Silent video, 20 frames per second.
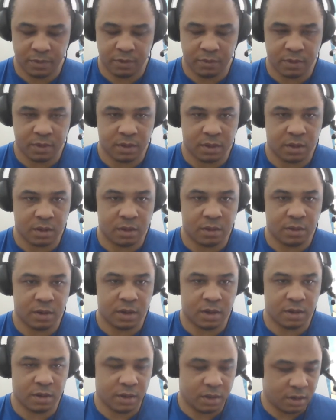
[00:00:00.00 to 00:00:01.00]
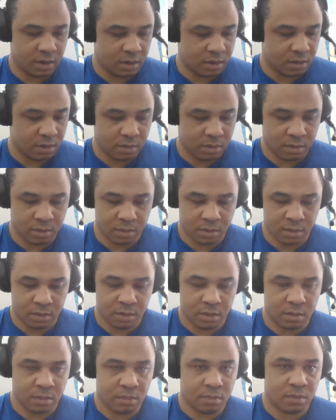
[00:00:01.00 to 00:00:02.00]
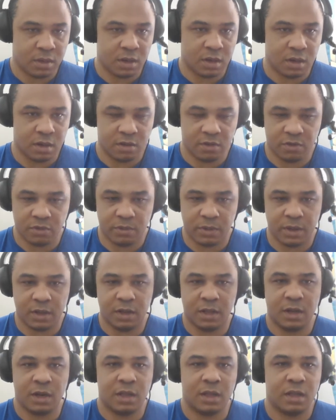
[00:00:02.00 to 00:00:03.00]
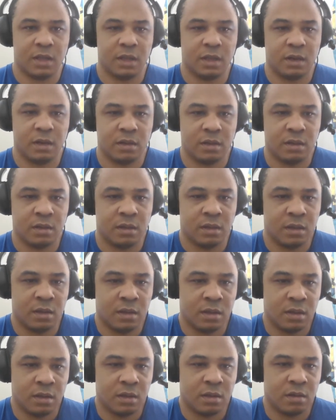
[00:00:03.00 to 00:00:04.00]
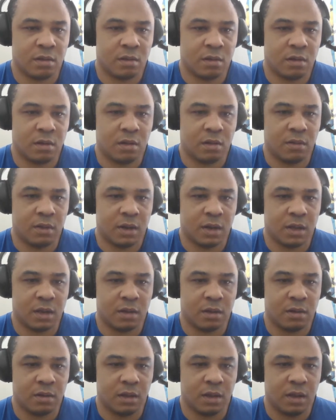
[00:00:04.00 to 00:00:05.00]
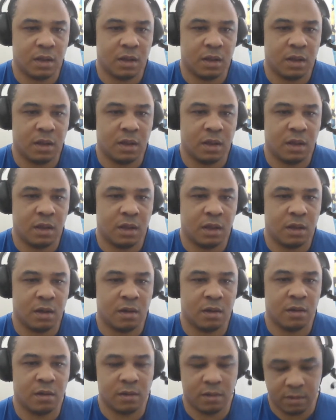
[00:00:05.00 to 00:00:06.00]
and go down here, put in this squiggly line, go all the way down here,